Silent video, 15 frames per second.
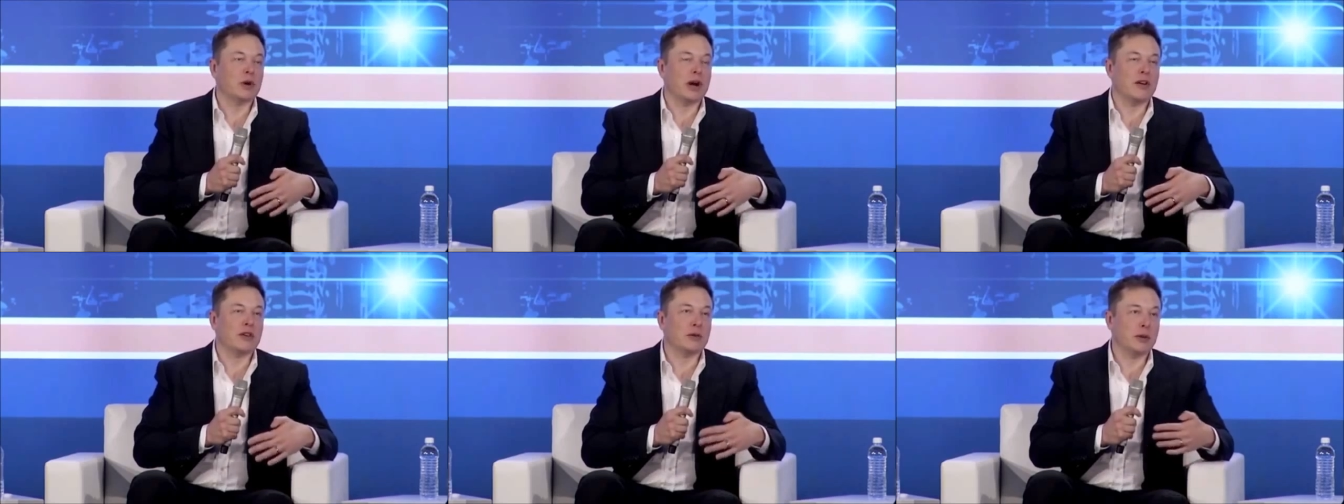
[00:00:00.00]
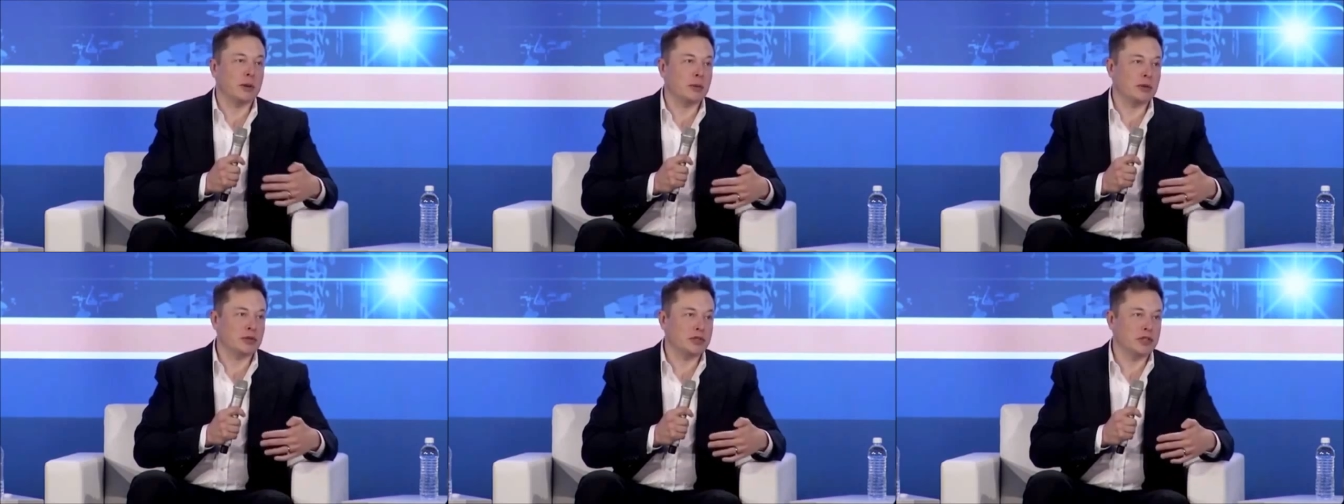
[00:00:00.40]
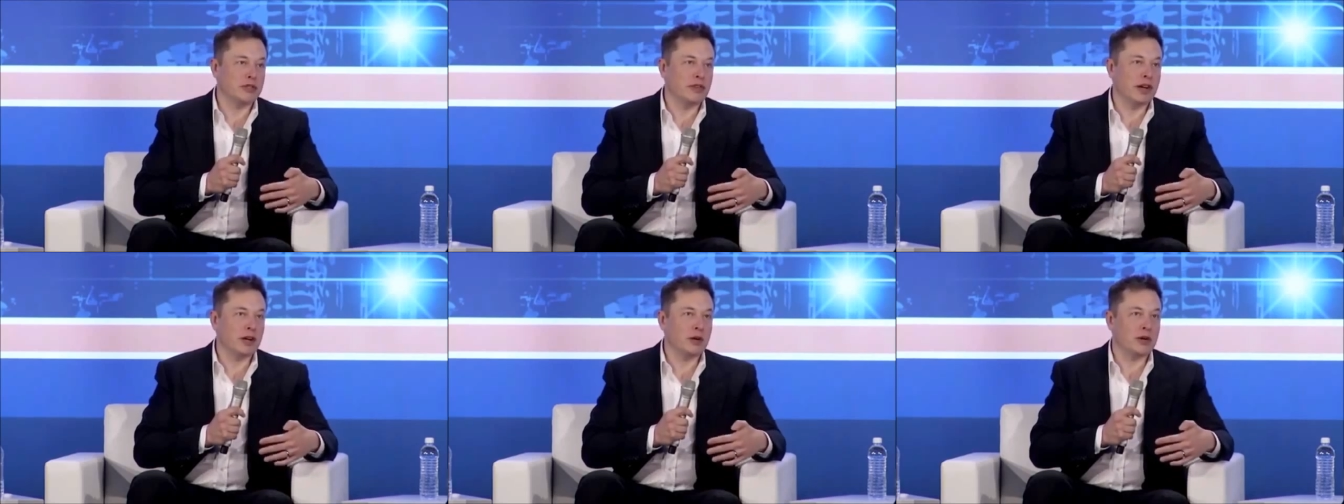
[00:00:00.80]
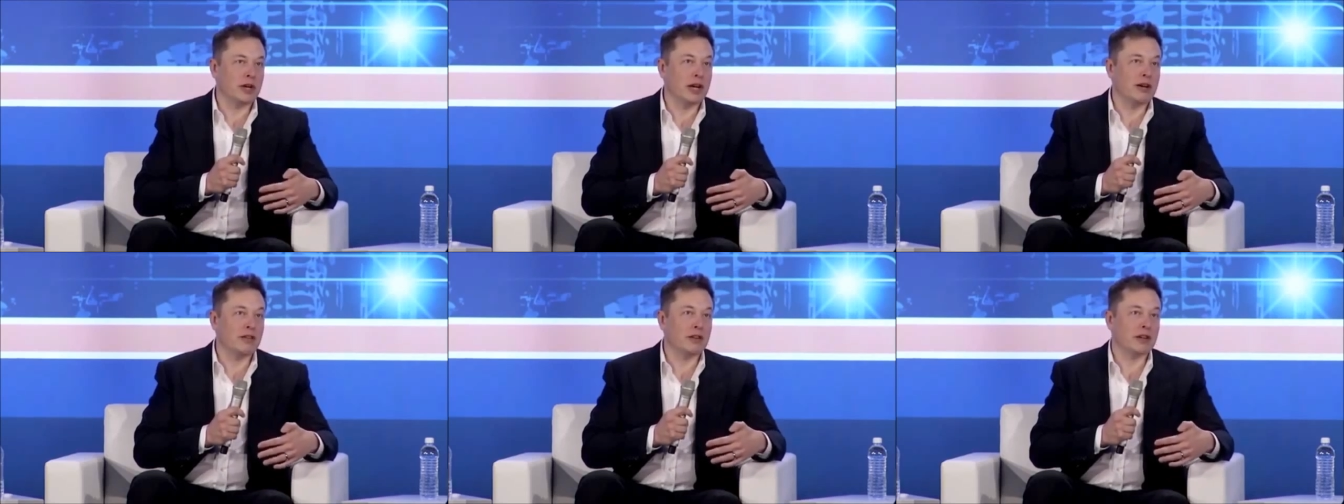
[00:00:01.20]
how many people see value
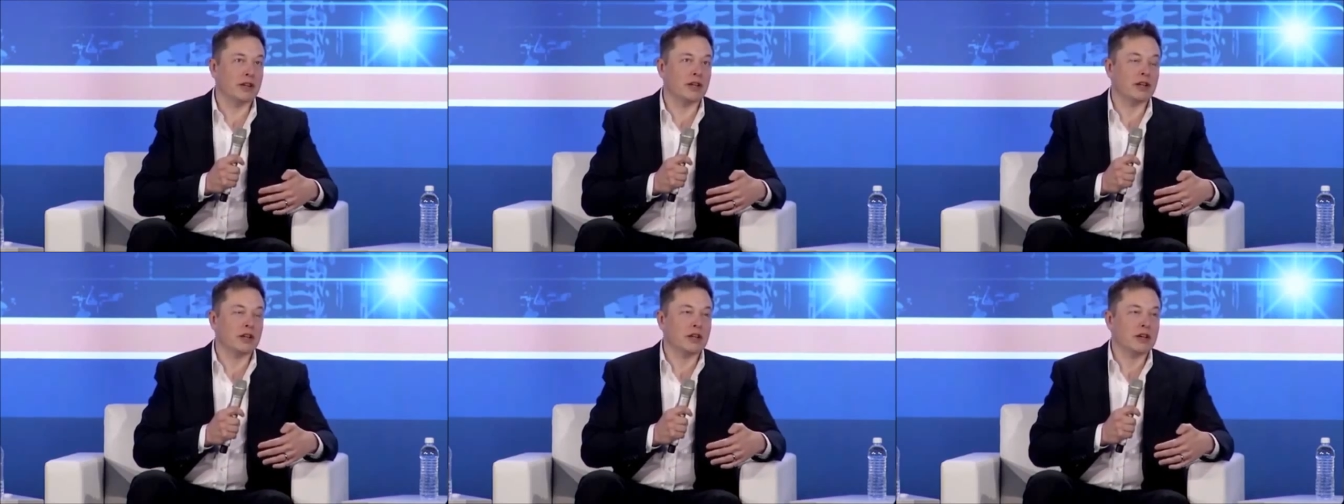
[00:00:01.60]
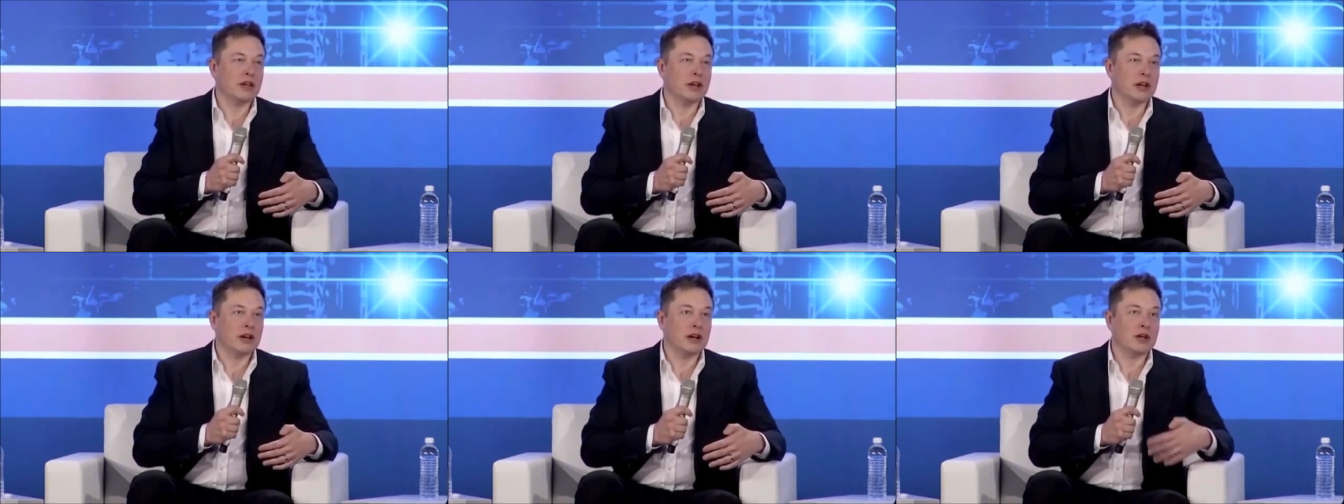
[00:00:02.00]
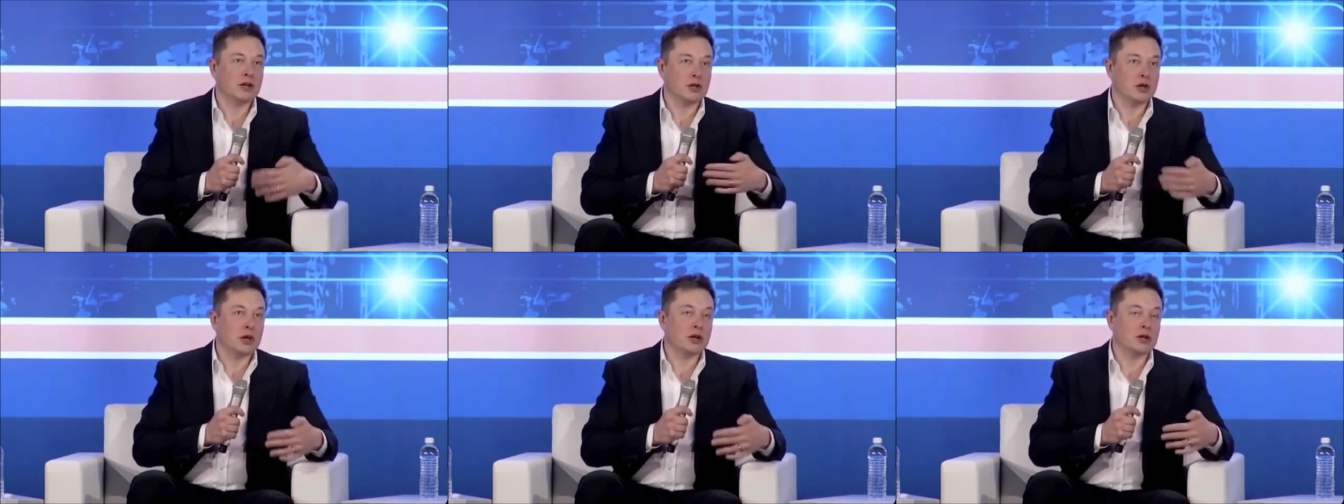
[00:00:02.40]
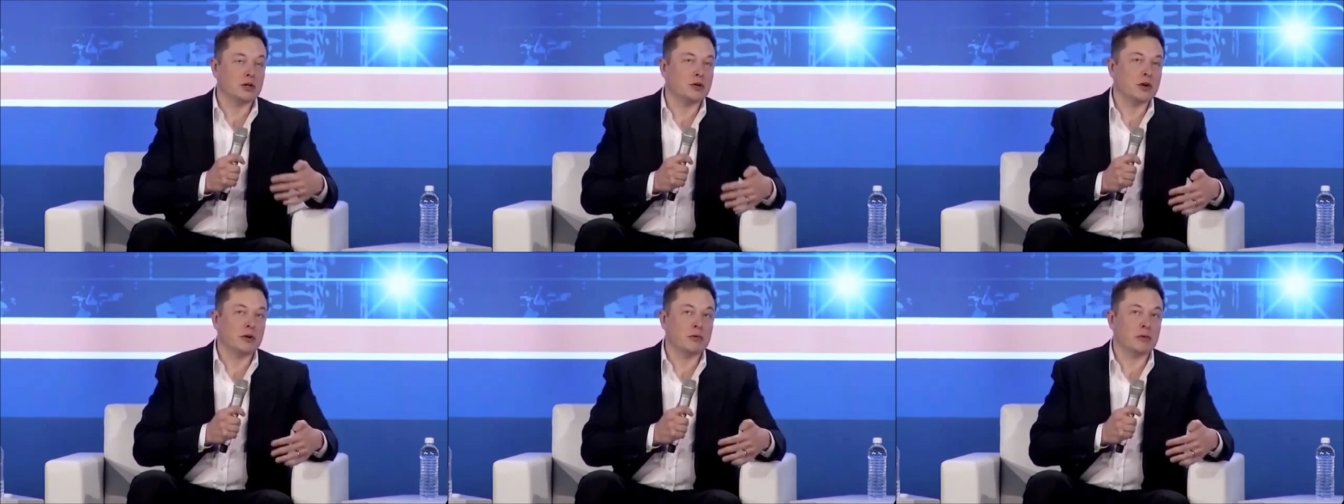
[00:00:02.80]
in having an
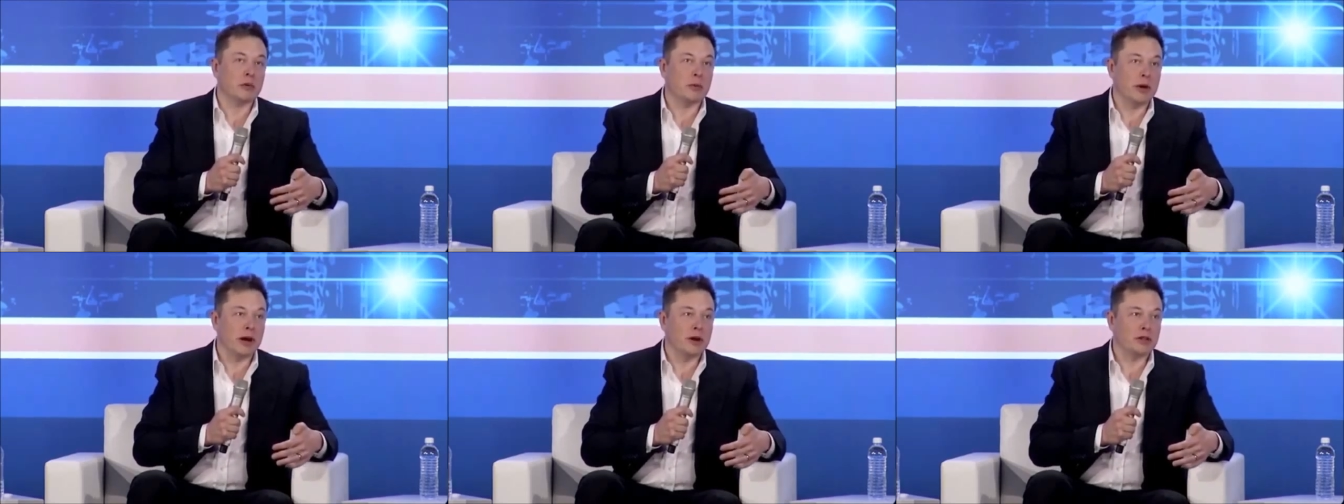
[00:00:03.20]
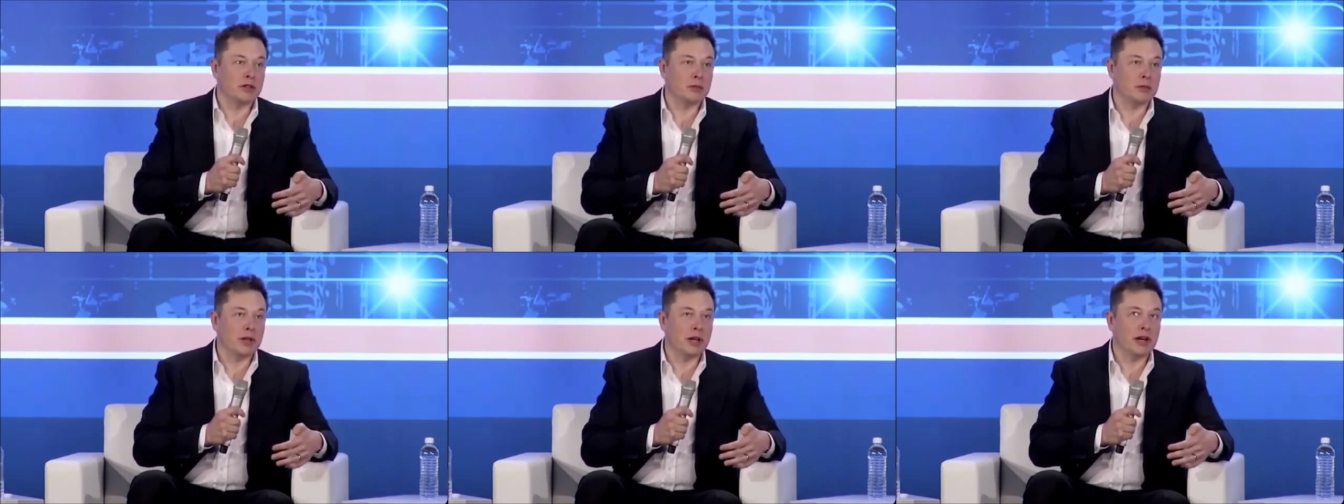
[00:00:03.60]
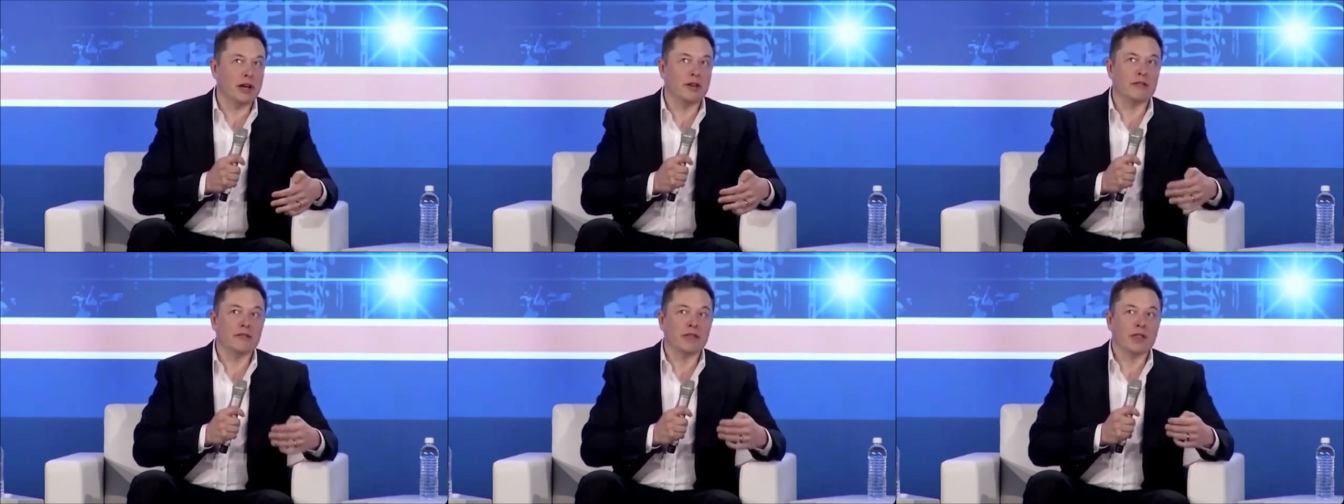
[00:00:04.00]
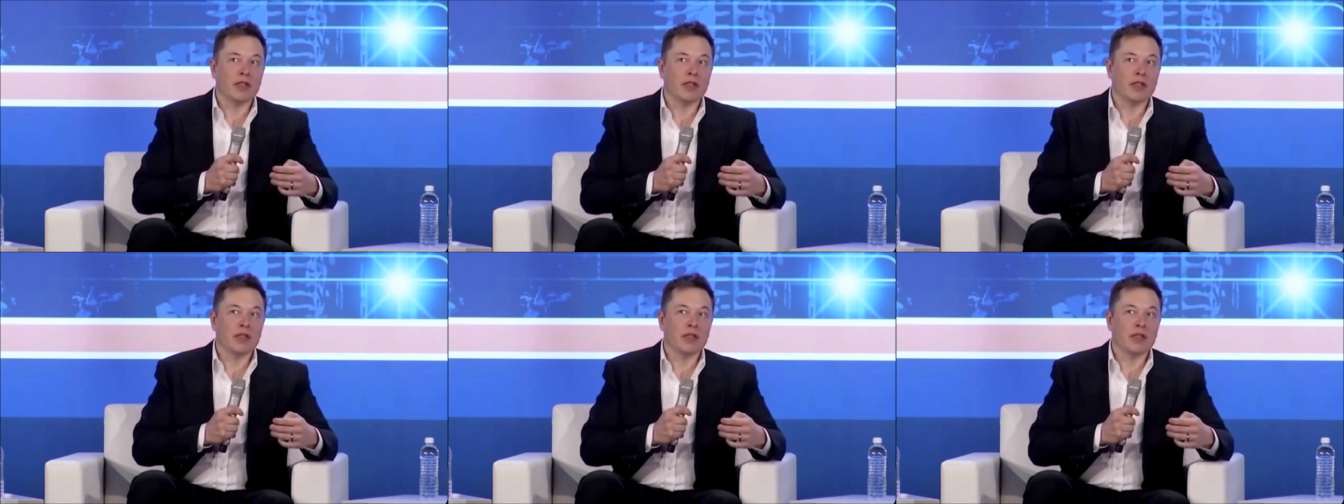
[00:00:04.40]
uninterruptible power supply?